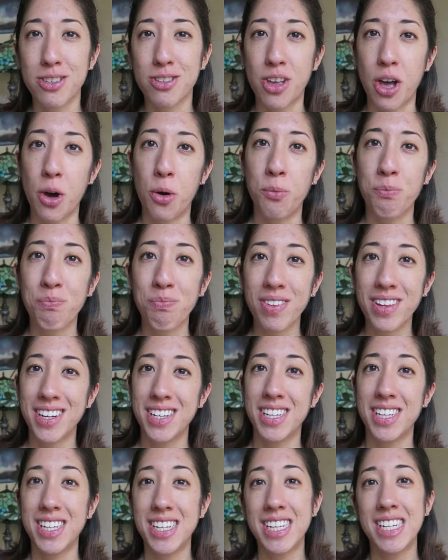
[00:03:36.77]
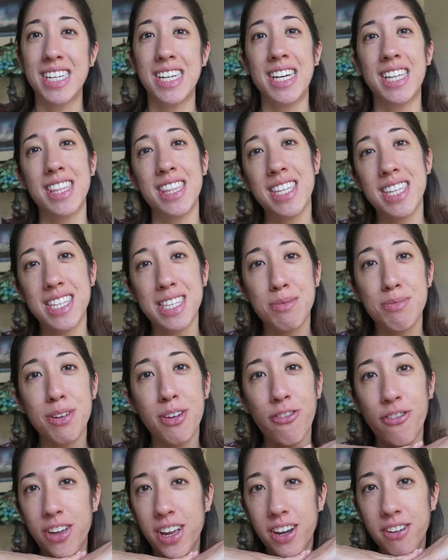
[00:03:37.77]
so that's
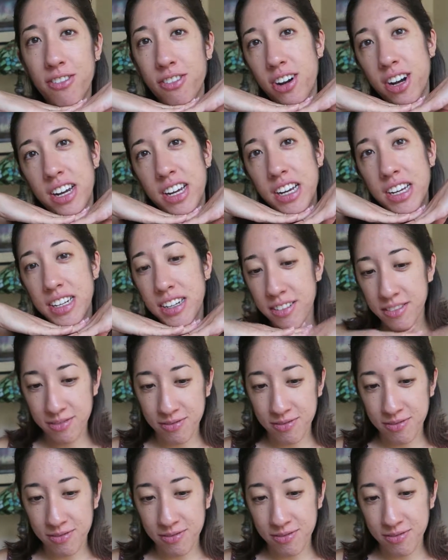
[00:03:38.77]
my favorite.